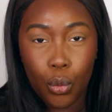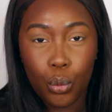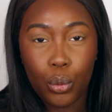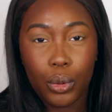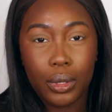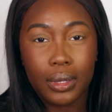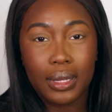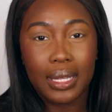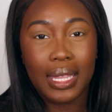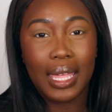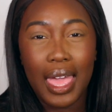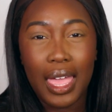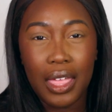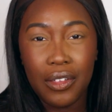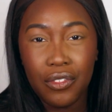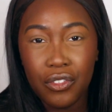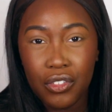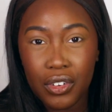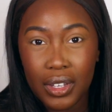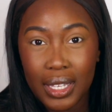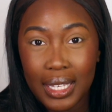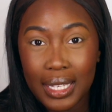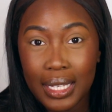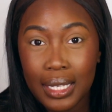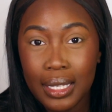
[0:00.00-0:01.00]
with
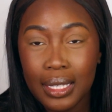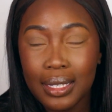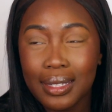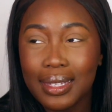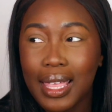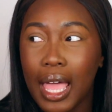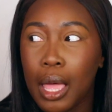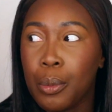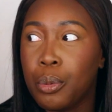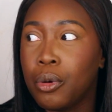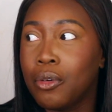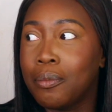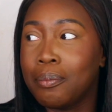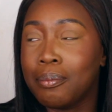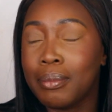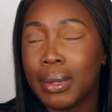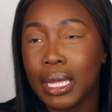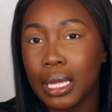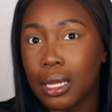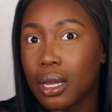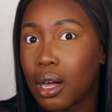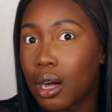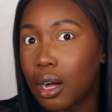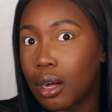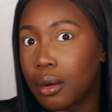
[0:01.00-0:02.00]
every type of
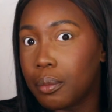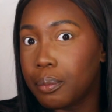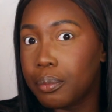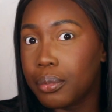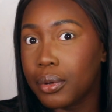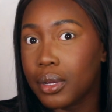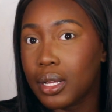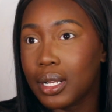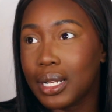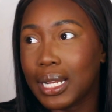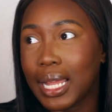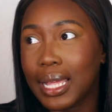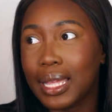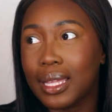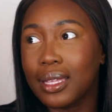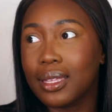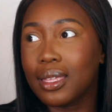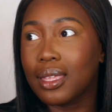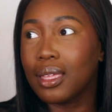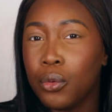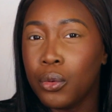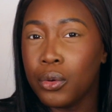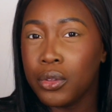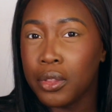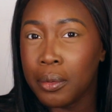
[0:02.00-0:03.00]
makeup, like
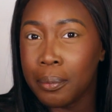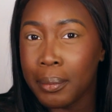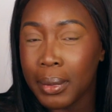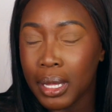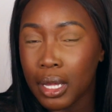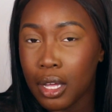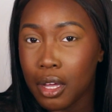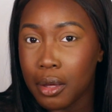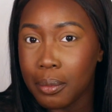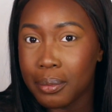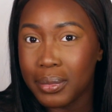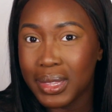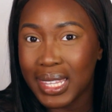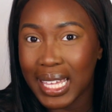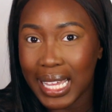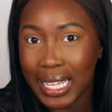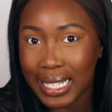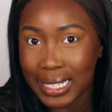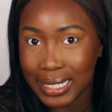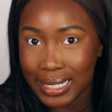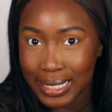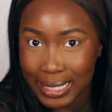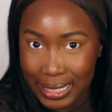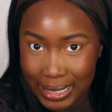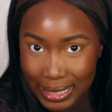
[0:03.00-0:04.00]
all the makeup that
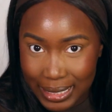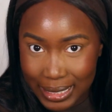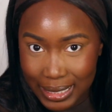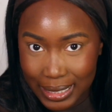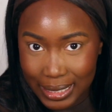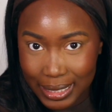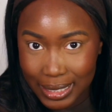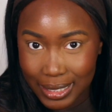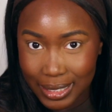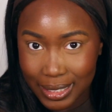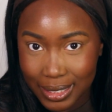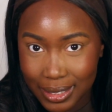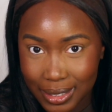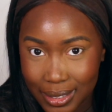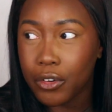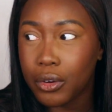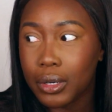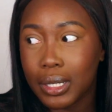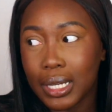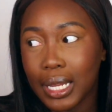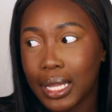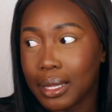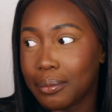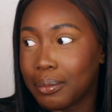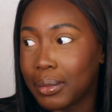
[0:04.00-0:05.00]
I needed for
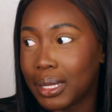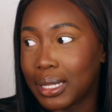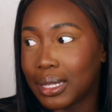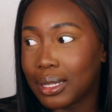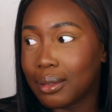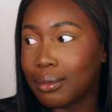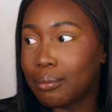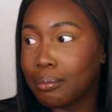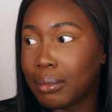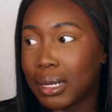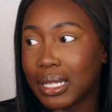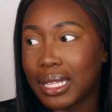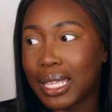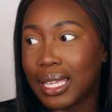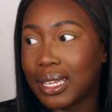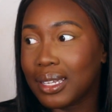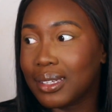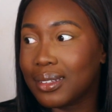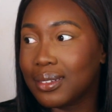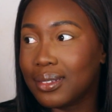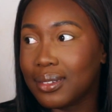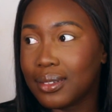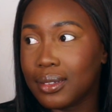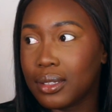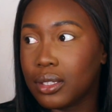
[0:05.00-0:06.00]
like my
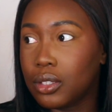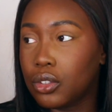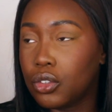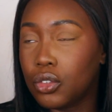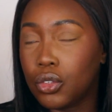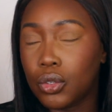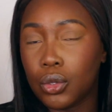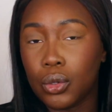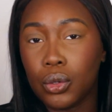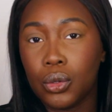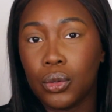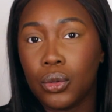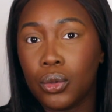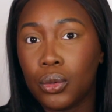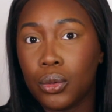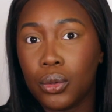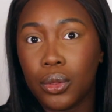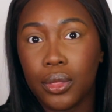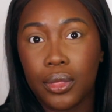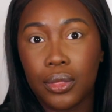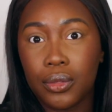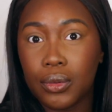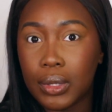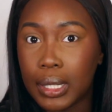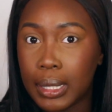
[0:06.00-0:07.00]
next
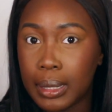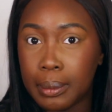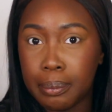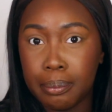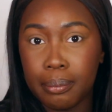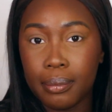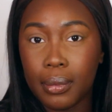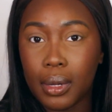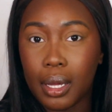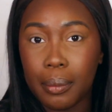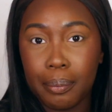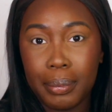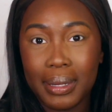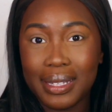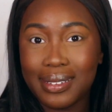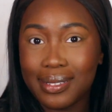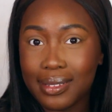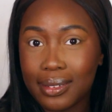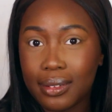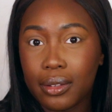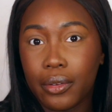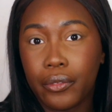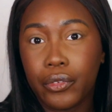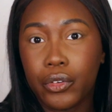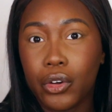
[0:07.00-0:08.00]
2-3
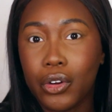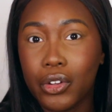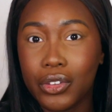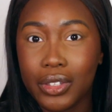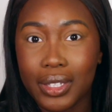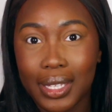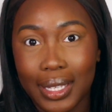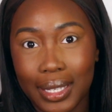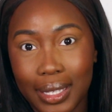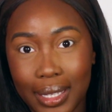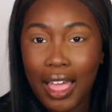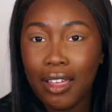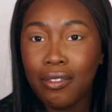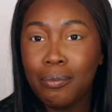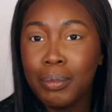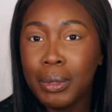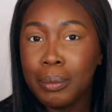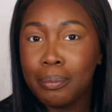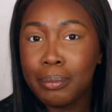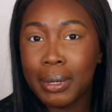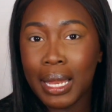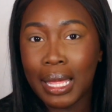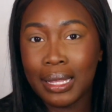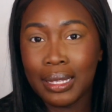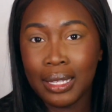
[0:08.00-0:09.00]
pieces of content. I've
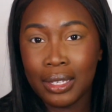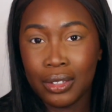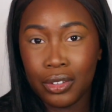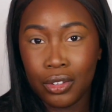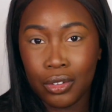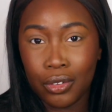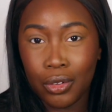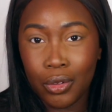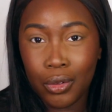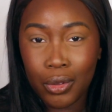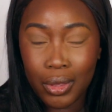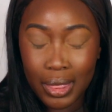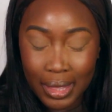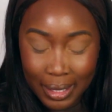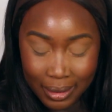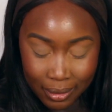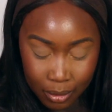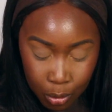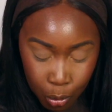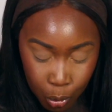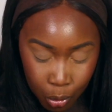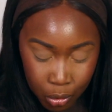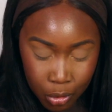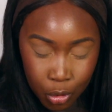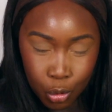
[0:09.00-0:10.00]
been planning to do this
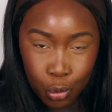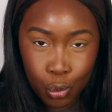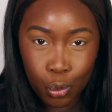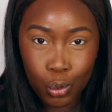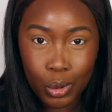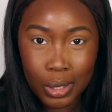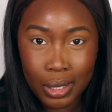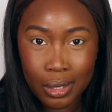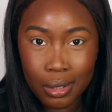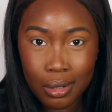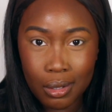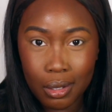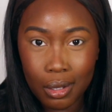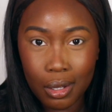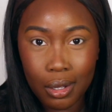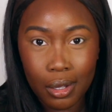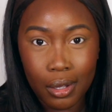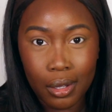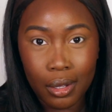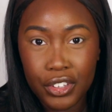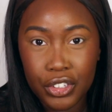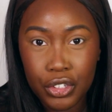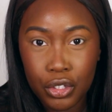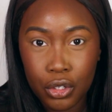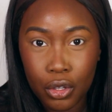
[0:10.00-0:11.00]
autumn winter
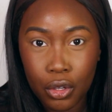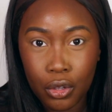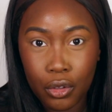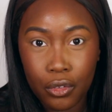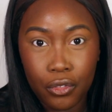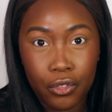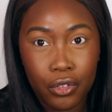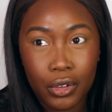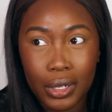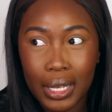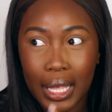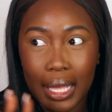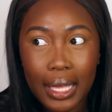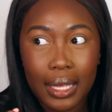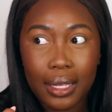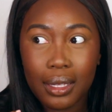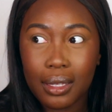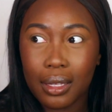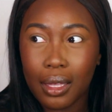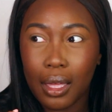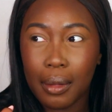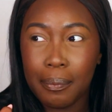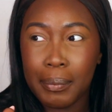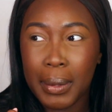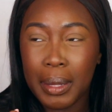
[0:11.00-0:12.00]
video for
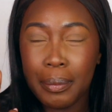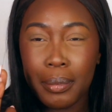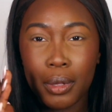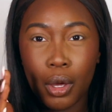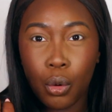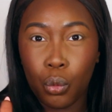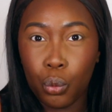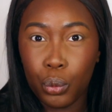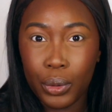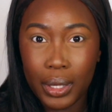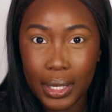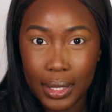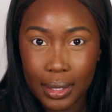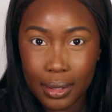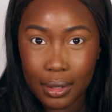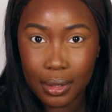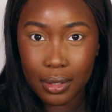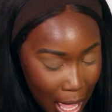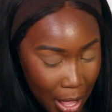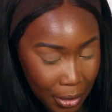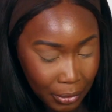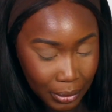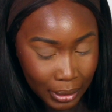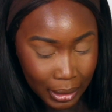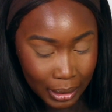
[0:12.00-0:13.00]
like maybe a week.
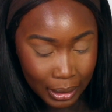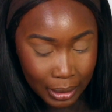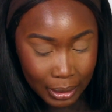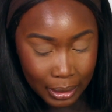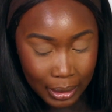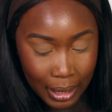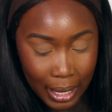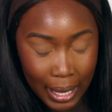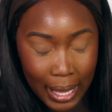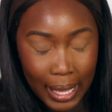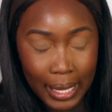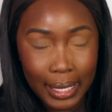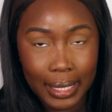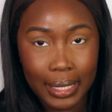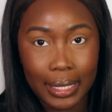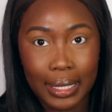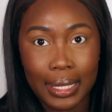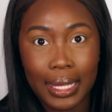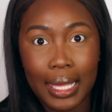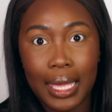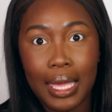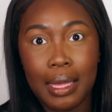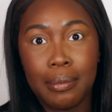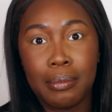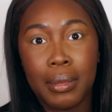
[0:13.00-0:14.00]
How can I
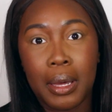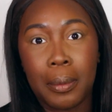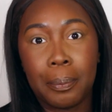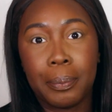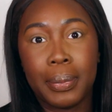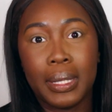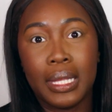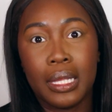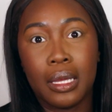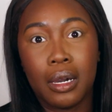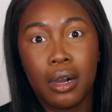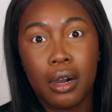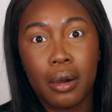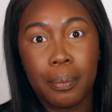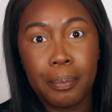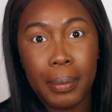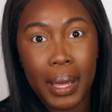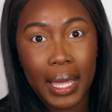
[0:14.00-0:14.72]
get in my PR